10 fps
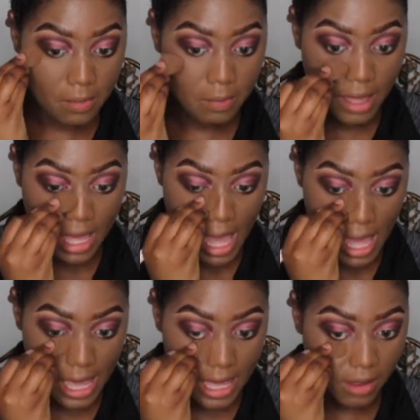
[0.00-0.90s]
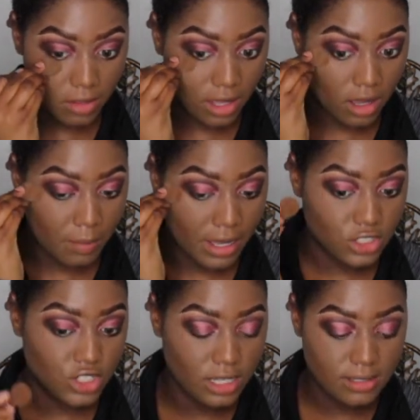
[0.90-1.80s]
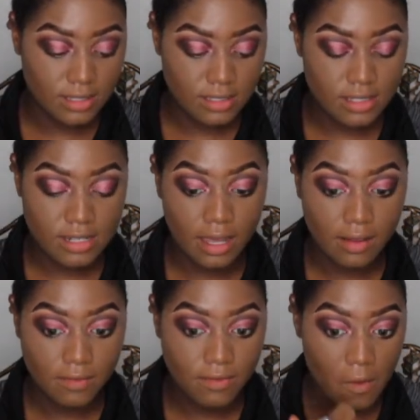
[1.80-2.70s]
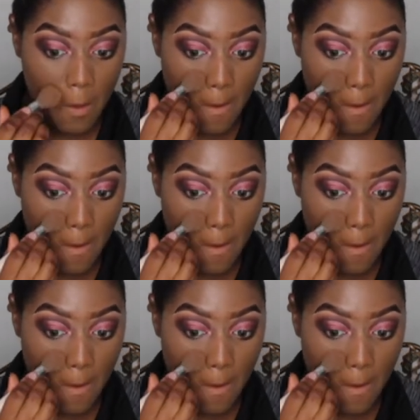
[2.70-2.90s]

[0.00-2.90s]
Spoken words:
my eye, like on my cheeks and stuff.